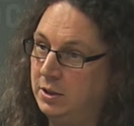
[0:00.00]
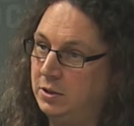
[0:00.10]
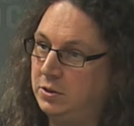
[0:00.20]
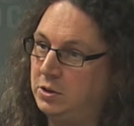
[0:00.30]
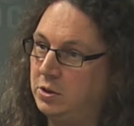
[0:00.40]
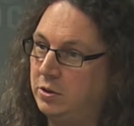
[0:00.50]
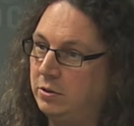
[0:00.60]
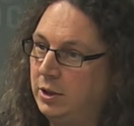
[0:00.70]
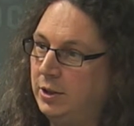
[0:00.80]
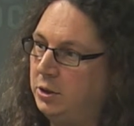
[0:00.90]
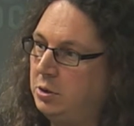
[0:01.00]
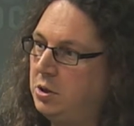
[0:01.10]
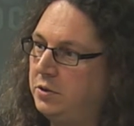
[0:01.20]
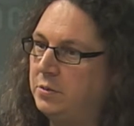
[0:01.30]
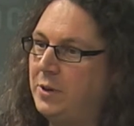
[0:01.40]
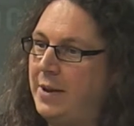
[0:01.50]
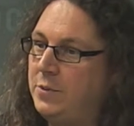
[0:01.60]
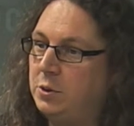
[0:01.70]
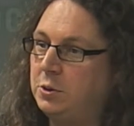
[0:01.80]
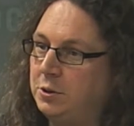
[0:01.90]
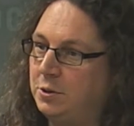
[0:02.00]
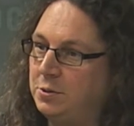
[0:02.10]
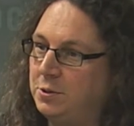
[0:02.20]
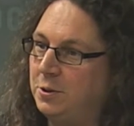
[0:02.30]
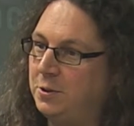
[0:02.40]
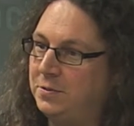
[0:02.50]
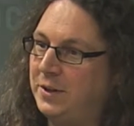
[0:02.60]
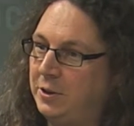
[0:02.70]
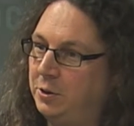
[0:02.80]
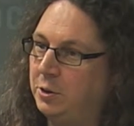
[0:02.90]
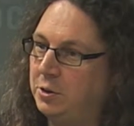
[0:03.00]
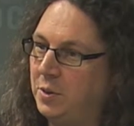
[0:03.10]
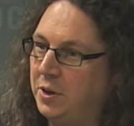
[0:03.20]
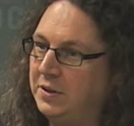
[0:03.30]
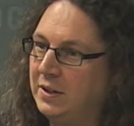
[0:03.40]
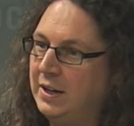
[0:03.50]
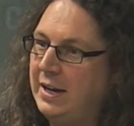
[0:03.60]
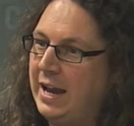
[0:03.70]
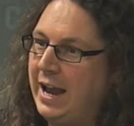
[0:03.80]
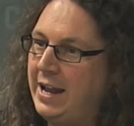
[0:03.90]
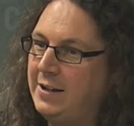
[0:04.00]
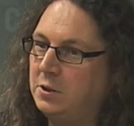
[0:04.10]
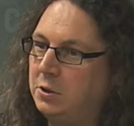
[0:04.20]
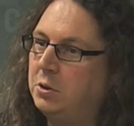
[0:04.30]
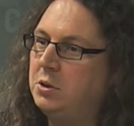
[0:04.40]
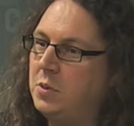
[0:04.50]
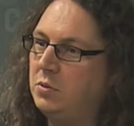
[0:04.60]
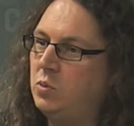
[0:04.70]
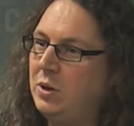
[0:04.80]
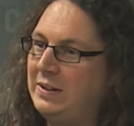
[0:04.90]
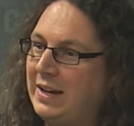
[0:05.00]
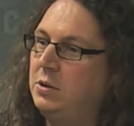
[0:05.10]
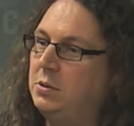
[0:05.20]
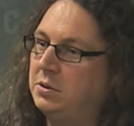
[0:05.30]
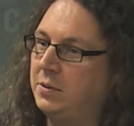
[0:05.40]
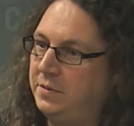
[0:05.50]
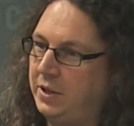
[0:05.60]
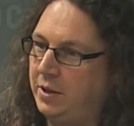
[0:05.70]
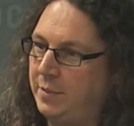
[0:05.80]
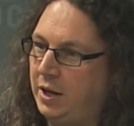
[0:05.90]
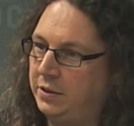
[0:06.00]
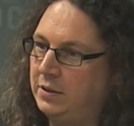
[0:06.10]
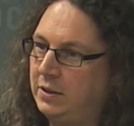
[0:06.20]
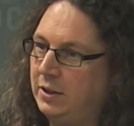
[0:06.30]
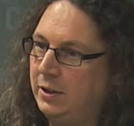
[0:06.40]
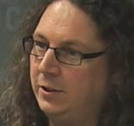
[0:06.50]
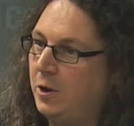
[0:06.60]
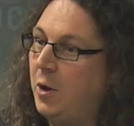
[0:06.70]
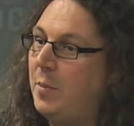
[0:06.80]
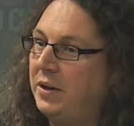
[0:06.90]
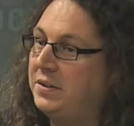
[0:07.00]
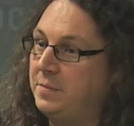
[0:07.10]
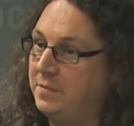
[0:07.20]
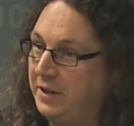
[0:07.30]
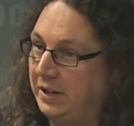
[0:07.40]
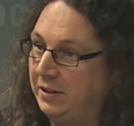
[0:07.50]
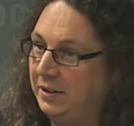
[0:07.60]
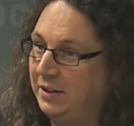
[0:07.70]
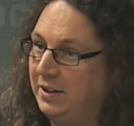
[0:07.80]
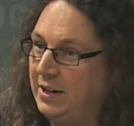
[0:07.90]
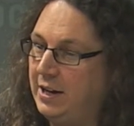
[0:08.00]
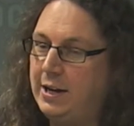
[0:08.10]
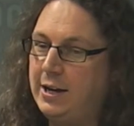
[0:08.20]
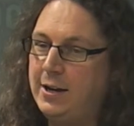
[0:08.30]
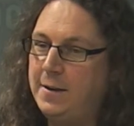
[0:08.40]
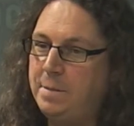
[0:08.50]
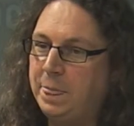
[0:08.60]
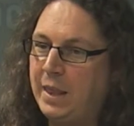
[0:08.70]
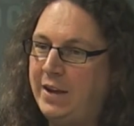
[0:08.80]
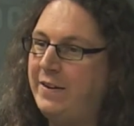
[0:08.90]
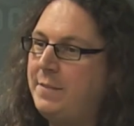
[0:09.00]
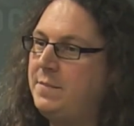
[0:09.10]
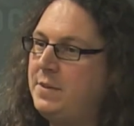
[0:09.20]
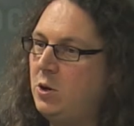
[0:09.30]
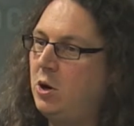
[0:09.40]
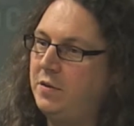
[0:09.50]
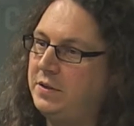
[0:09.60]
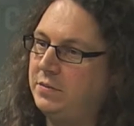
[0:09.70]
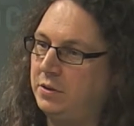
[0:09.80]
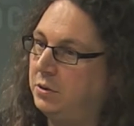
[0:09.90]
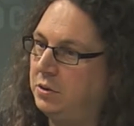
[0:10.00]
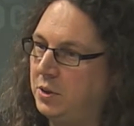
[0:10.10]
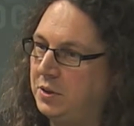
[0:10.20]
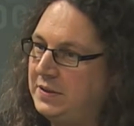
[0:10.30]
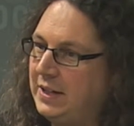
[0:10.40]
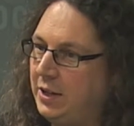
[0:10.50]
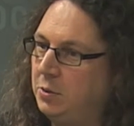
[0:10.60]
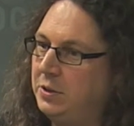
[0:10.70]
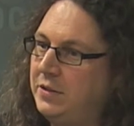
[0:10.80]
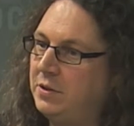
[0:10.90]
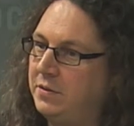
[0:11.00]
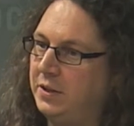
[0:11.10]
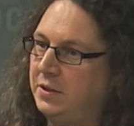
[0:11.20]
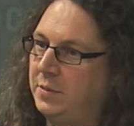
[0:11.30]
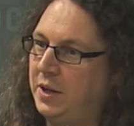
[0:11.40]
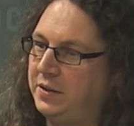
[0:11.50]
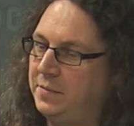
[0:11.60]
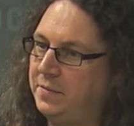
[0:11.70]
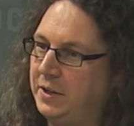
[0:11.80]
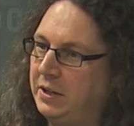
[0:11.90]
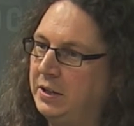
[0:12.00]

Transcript: So you go on the web, you search on Google, you find a document, and the document will tell you something about something. And there might be a lot of different documents telling you different things about something.